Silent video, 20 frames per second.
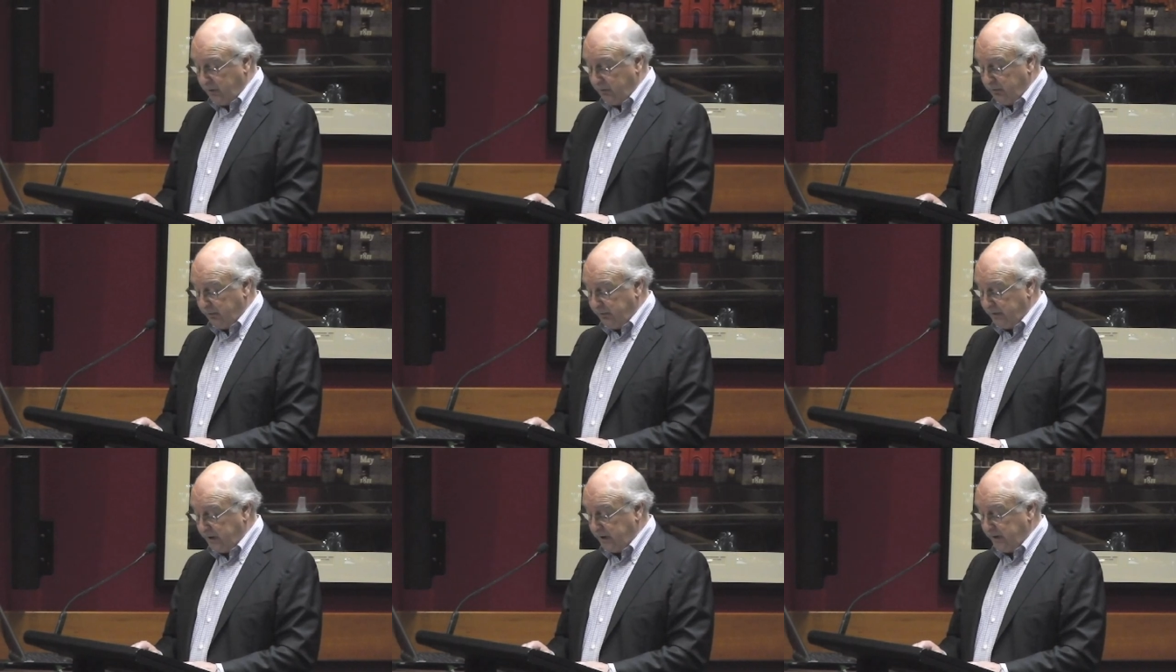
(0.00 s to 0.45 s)

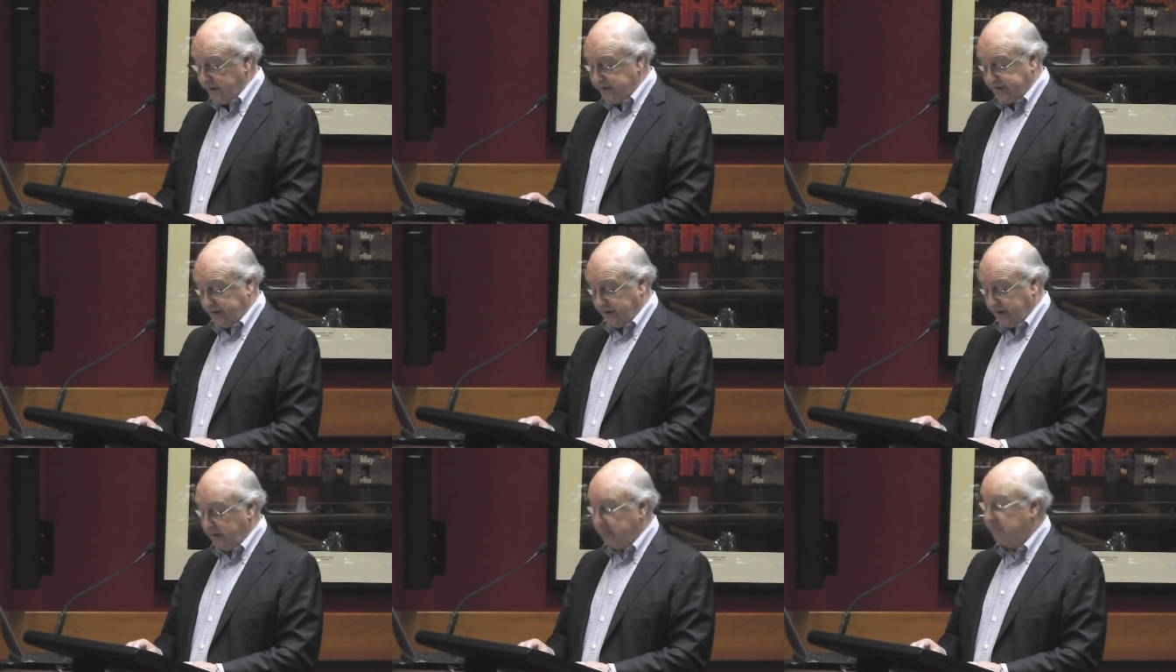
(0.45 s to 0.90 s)

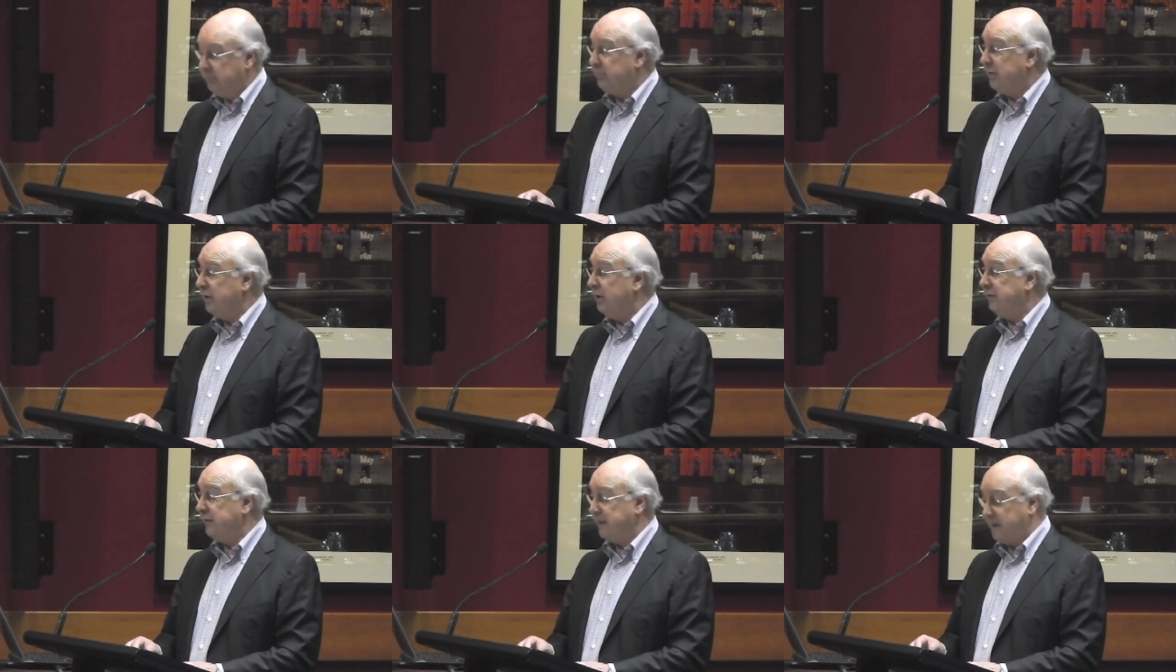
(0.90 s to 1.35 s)
remains head of
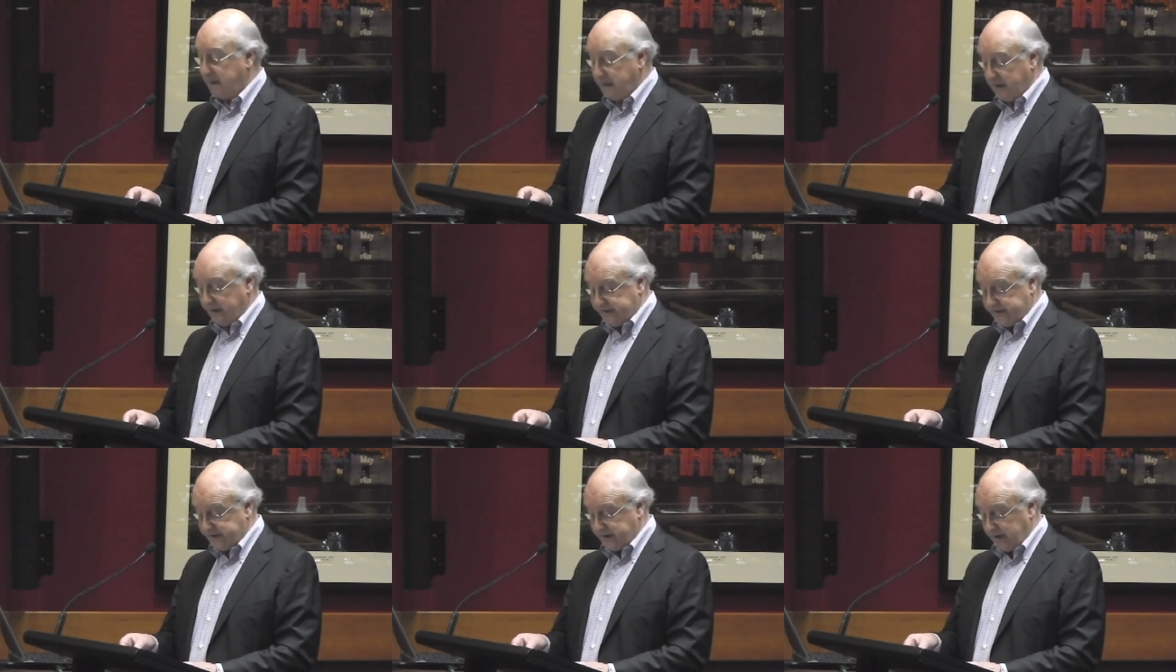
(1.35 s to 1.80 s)
both
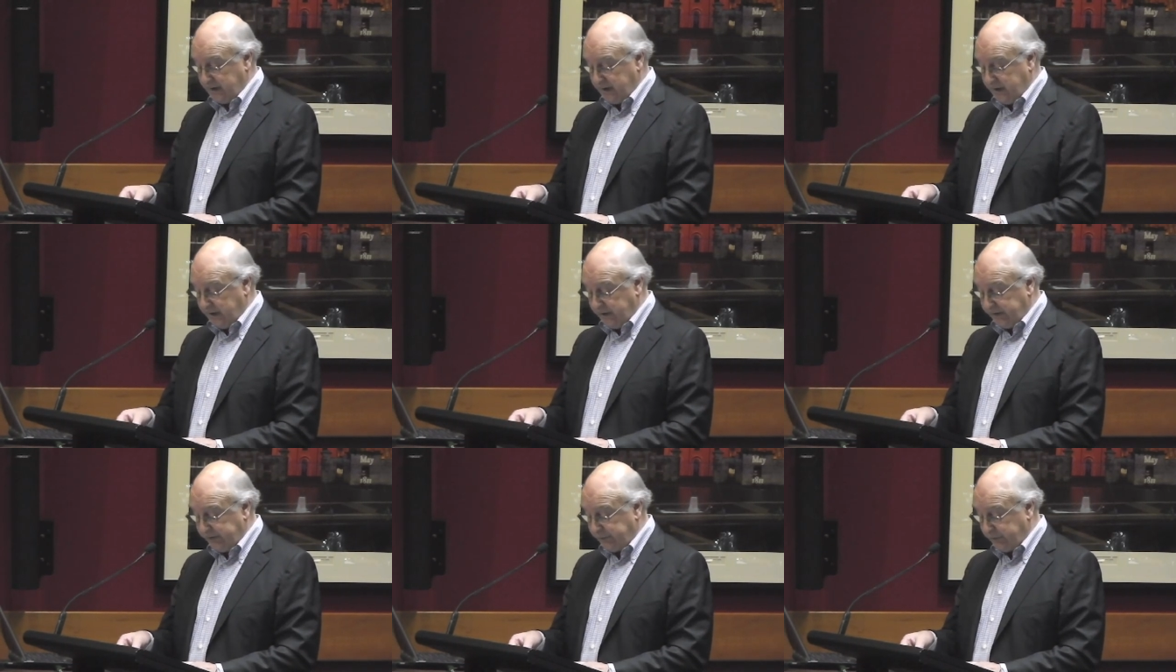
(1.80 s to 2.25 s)
arts
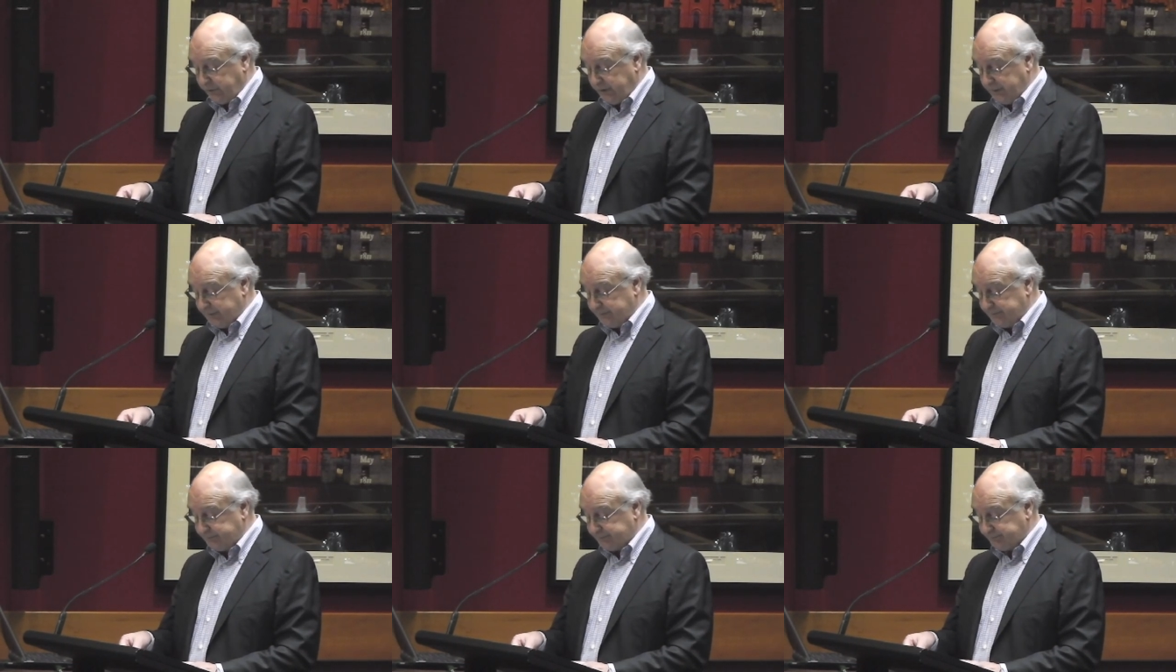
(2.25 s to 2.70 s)
and
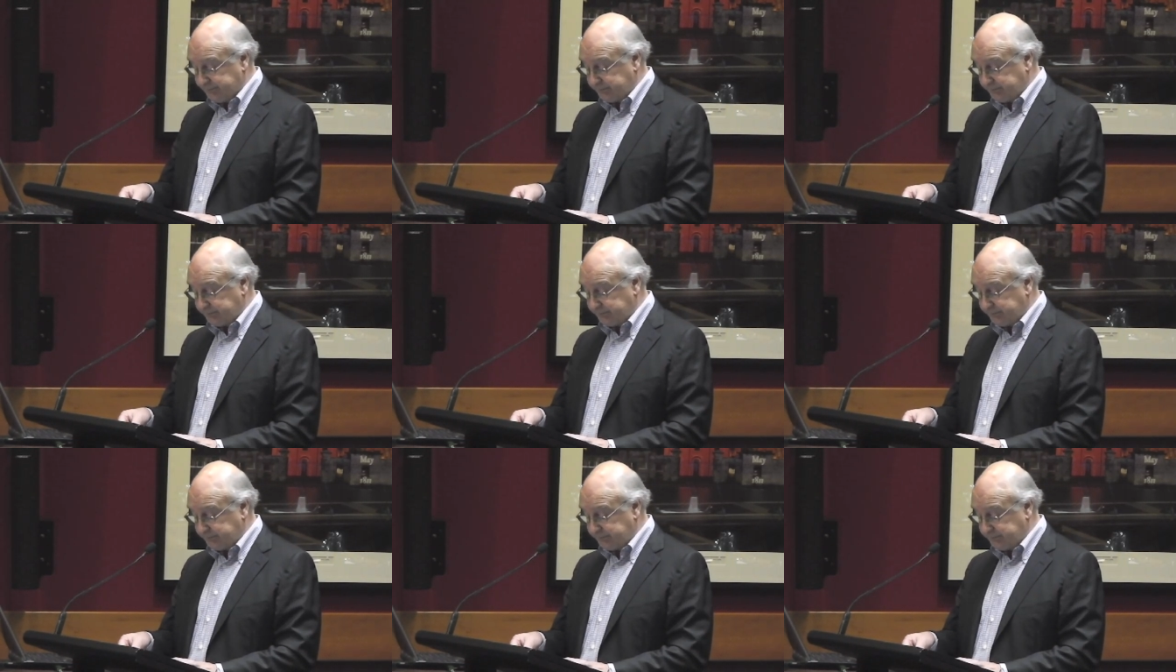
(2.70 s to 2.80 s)
history.